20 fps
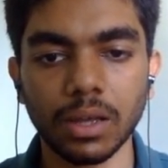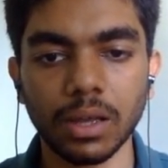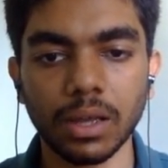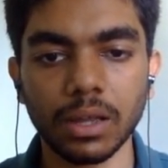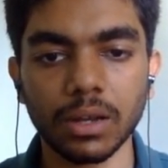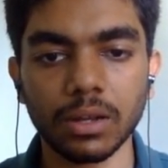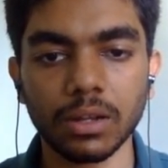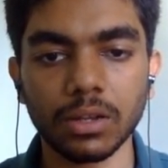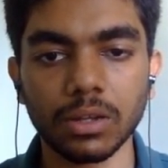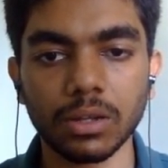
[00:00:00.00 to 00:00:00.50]

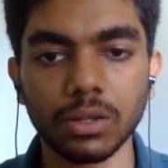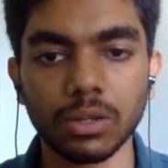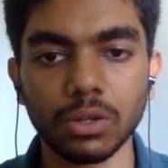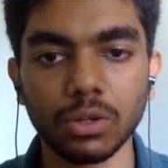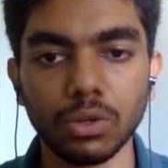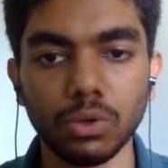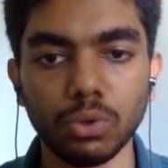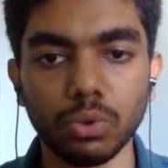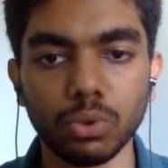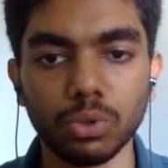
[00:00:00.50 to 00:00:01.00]
and
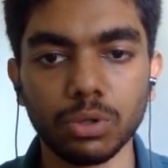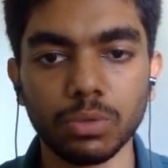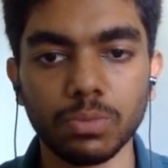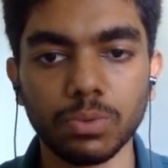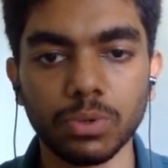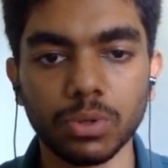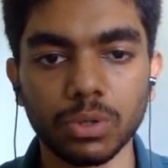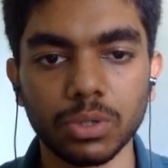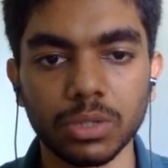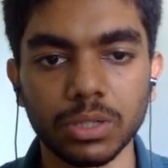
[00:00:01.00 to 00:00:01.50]
a node
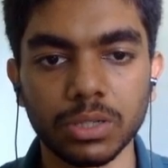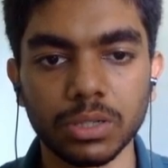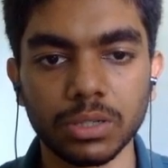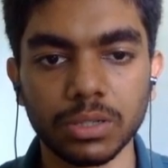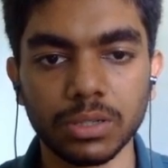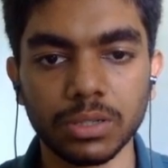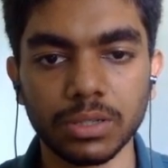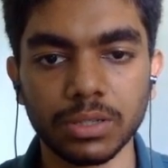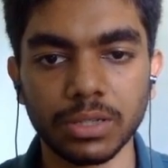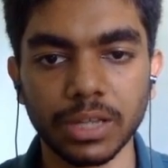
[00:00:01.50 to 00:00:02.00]
port
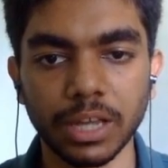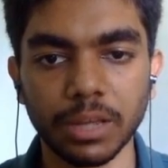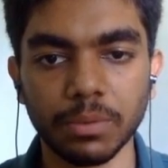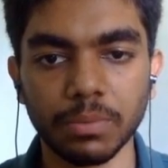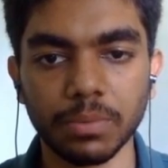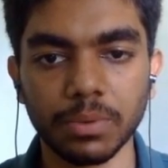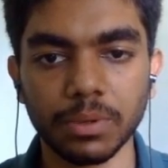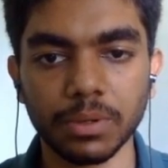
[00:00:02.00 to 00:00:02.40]
type.